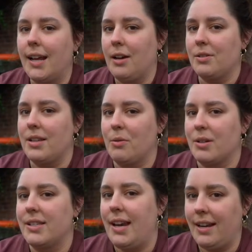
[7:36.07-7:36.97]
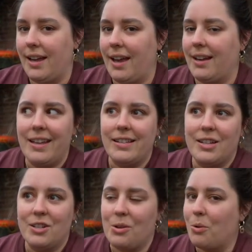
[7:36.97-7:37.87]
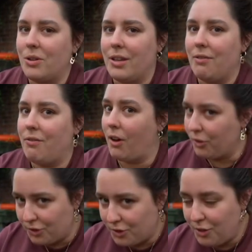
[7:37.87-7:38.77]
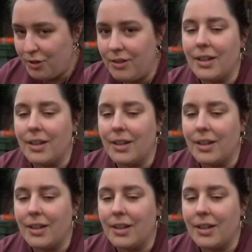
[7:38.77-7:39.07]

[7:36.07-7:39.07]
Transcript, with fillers: house that we're staying at isn't totally functional.